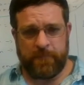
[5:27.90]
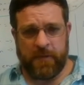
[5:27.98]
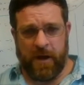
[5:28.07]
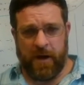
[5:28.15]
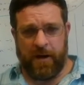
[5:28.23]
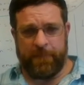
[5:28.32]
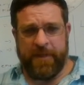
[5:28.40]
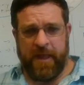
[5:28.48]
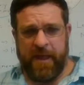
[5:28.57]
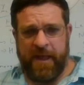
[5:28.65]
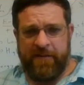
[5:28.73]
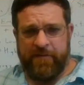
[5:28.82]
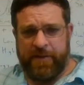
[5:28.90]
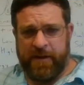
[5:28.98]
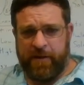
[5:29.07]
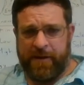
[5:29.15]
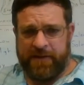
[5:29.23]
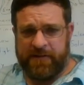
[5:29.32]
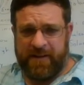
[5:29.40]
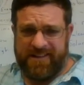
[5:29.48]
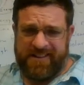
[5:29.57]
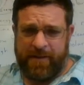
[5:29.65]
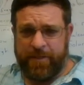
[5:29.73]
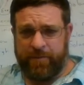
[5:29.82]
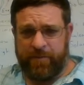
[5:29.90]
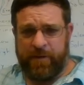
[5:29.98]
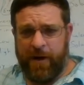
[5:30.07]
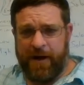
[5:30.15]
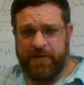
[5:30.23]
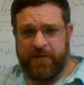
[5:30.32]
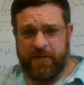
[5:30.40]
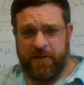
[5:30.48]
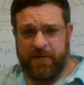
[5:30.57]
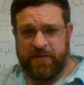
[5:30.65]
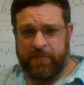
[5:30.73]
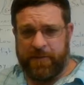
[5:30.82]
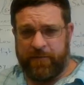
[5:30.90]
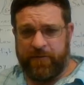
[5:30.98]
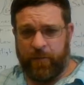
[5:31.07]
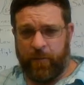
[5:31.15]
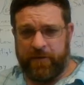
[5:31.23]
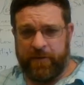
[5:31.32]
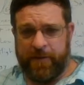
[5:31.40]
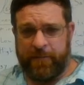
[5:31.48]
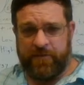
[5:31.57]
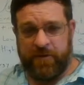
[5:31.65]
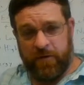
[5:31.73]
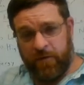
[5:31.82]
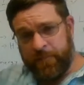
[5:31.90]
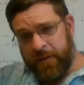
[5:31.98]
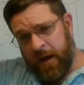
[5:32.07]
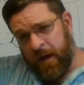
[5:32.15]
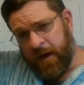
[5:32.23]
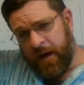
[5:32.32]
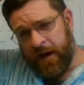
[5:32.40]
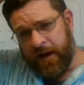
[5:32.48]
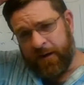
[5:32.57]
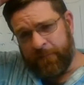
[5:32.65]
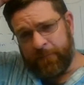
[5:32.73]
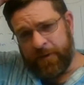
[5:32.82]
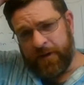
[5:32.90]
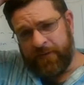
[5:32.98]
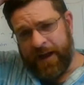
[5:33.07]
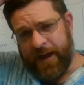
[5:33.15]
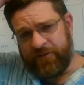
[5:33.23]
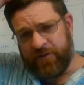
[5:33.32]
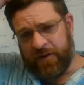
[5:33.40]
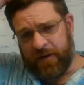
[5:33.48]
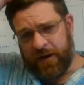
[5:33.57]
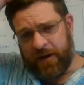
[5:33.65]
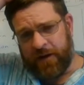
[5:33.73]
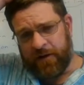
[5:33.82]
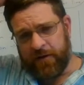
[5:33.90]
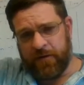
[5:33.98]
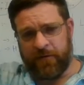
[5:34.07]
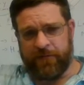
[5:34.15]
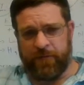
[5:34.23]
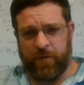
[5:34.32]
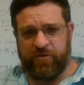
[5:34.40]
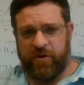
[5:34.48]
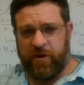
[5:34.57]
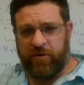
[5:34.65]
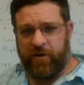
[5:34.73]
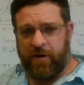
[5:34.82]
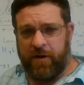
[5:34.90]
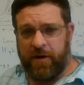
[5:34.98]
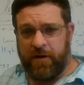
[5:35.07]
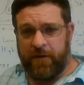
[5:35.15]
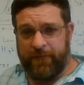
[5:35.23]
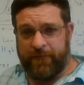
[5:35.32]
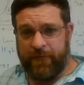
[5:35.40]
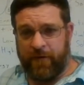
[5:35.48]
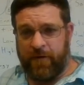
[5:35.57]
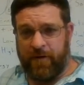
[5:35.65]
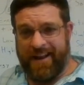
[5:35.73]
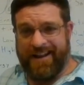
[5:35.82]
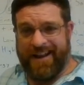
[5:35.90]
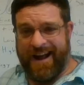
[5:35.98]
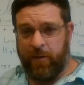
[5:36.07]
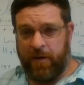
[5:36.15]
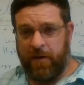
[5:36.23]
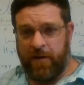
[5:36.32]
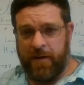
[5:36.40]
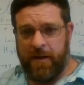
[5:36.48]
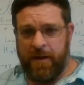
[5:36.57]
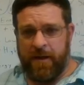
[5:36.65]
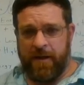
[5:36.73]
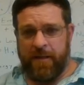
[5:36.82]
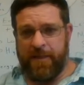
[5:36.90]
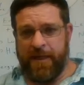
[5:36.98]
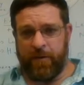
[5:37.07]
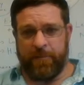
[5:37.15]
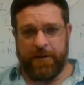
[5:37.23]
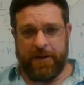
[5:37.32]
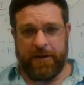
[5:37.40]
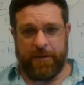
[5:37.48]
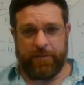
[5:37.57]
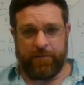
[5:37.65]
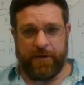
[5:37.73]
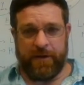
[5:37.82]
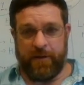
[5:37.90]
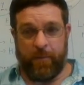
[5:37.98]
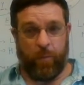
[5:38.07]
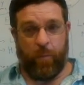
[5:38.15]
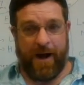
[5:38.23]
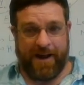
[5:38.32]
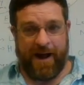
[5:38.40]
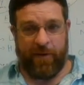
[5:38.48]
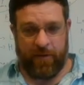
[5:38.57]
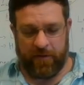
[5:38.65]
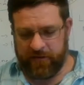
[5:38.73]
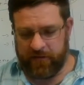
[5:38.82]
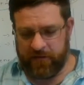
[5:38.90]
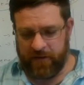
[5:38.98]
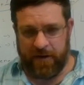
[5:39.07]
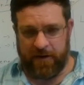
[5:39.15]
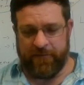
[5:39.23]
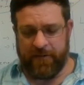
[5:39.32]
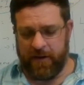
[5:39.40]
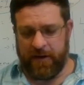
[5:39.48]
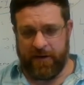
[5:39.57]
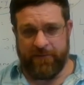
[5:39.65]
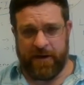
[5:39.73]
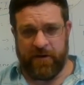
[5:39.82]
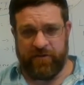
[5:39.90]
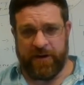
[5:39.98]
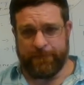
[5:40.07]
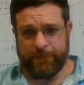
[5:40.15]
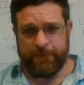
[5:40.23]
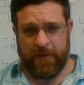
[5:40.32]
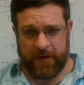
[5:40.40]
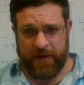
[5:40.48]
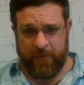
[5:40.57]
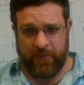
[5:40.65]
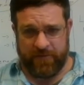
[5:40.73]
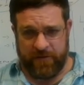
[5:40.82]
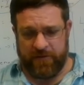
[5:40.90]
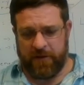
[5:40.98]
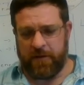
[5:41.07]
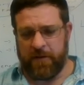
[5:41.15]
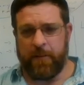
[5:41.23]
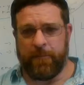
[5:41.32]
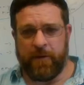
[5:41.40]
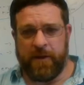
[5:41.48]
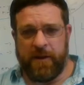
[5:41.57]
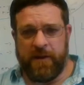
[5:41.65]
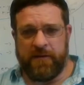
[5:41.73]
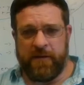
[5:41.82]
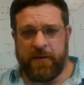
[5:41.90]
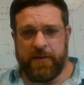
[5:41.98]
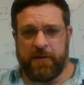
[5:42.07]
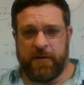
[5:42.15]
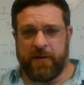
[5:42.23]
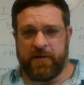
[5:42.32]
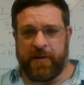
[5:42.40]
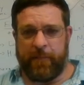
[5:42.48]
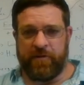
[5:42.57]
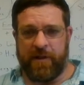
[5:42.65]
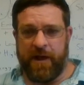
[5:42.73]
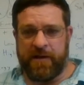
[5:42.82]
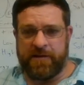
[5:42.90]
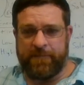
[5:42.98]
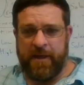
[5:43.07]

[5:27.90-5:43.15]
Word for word: Um, if you think about uh, it's about three watts, uh, sometimes four, sometimes two. Um, but if you had your uh, your phone charger on for an hour, that would be three watt hours of, uh, of energy okay, which is a, a pretty easy thing to conceptualize.